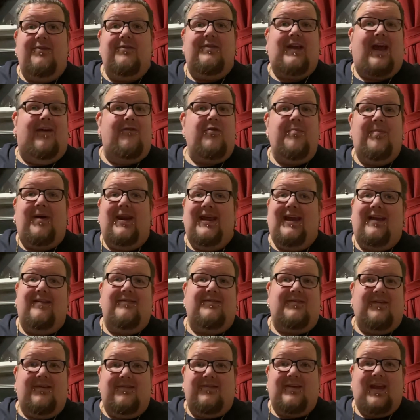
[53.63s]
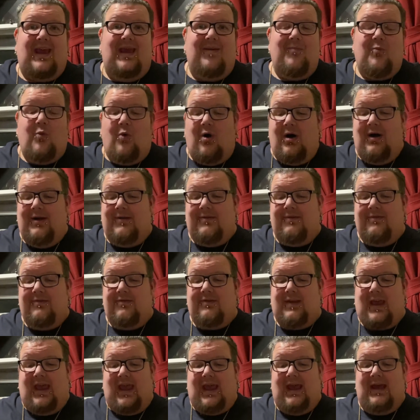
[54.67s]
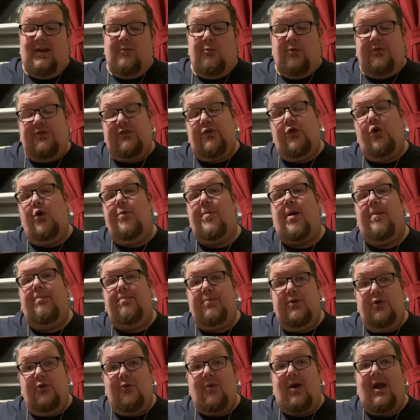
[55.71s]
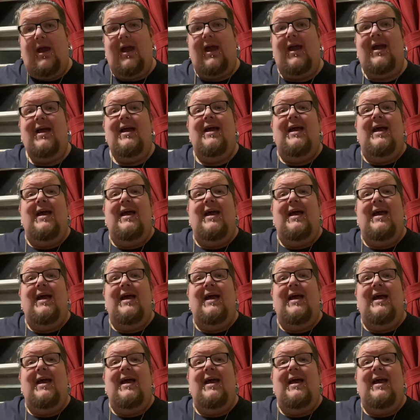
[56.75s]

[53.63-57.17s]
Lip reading: Everybody gets the same ones, and what's cool about Blu-ray